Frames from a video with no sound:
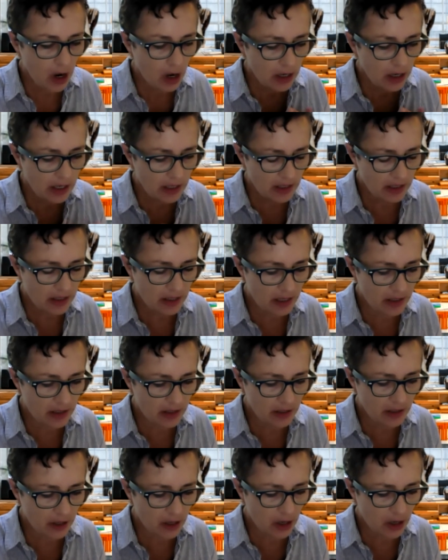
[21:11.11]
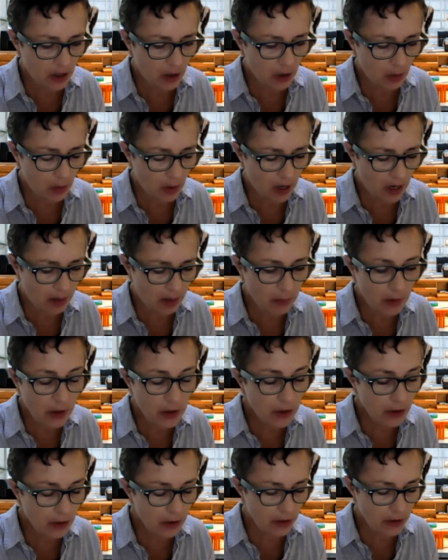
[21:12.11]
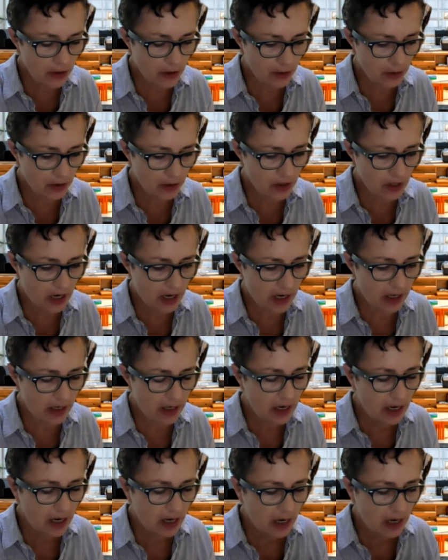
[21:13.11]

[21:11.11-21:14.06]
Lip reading: is this, murder or suicide?